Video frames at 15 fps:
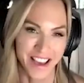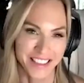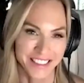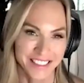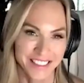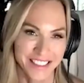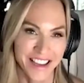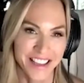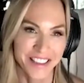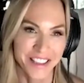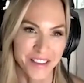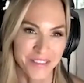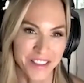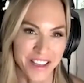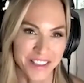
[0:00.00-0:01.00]
that. I
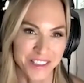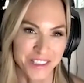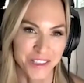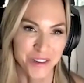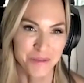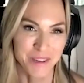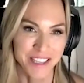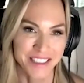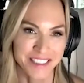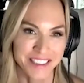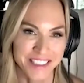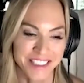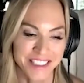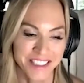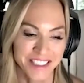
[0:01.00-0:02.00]
love that so much.
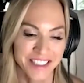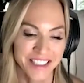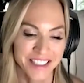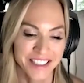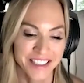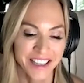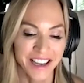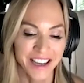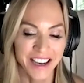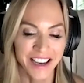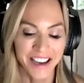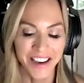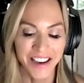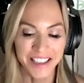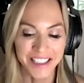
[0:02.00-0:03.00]

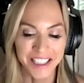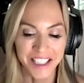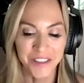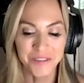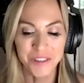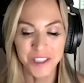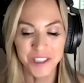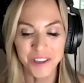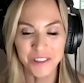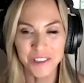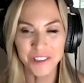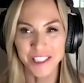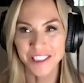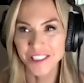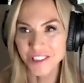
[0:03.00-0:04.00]
Can we
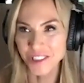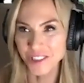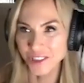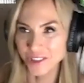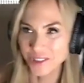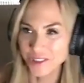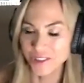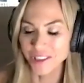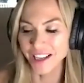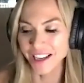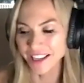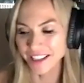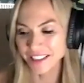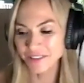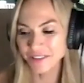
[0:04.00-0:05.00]
go into,
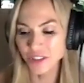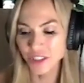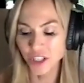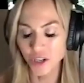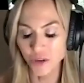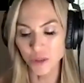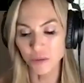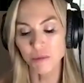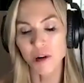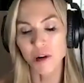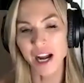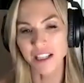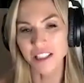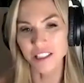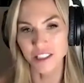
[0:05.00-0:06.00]
the
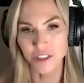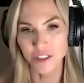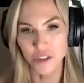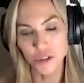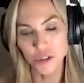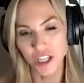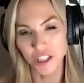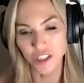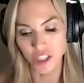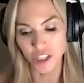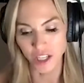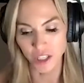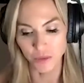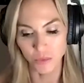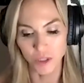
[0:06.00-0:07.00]
practices? You touched
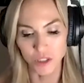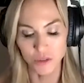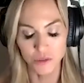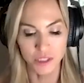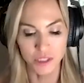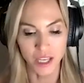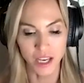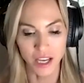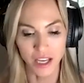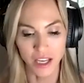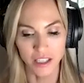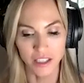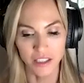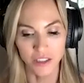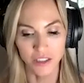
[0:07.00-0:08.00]
on it when you
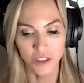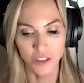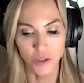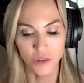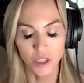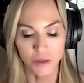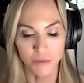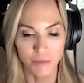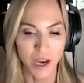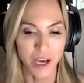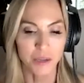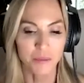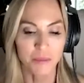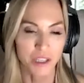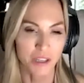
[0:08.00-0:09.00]
said, the
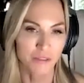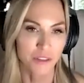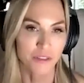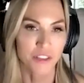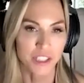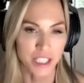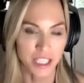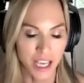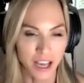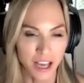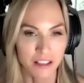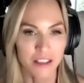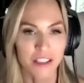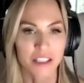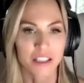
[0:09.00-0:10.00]
embodiment of your
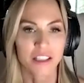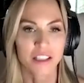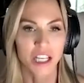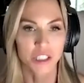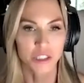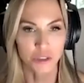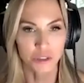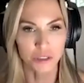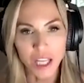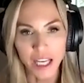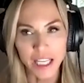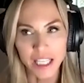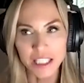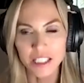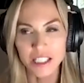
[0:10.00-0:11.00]
physicality and your
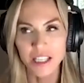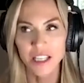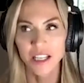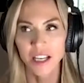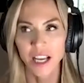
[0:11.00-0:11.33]
light